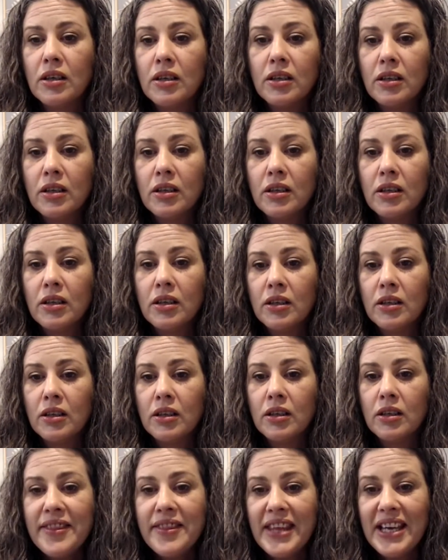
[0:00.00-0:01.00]
Thank you,
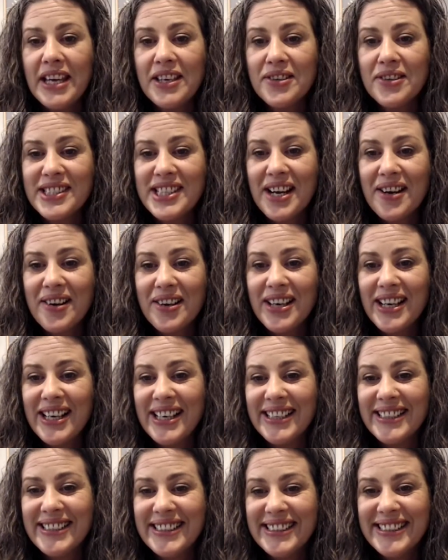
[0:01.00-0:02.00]
Sarah.
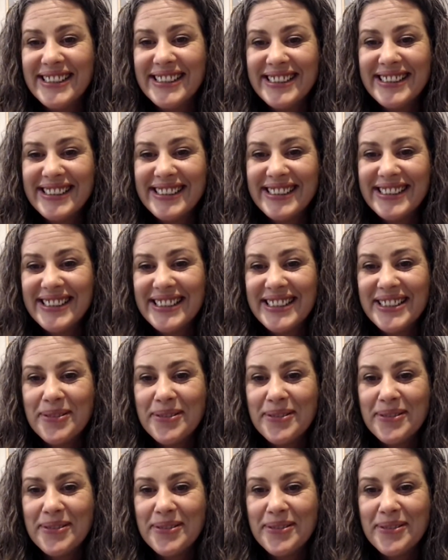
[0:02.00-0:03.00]
Thank
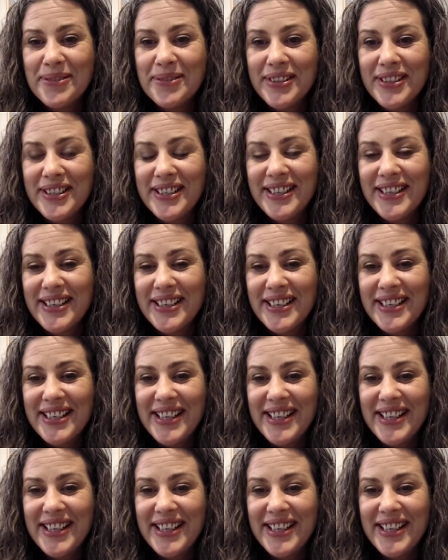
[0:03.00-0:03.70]
you so much.